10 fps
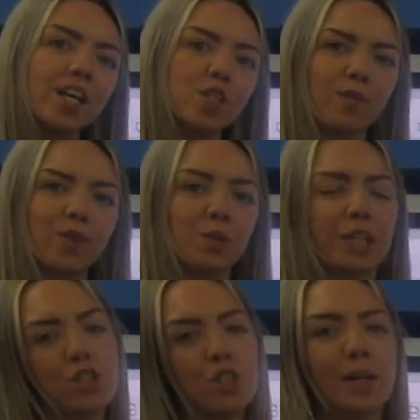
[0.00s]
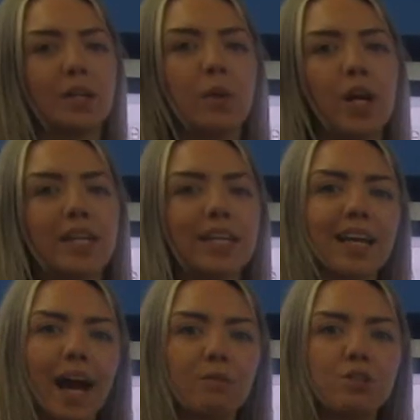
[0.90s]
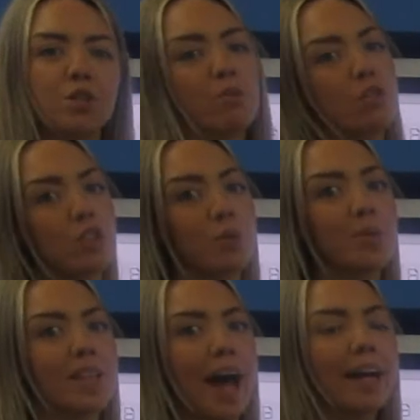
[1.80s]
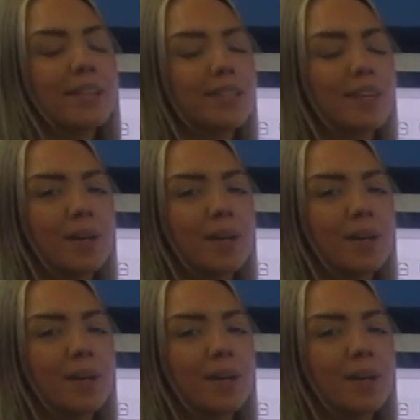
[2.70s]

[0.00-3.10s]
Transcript: so if you need to do any working out you could use that.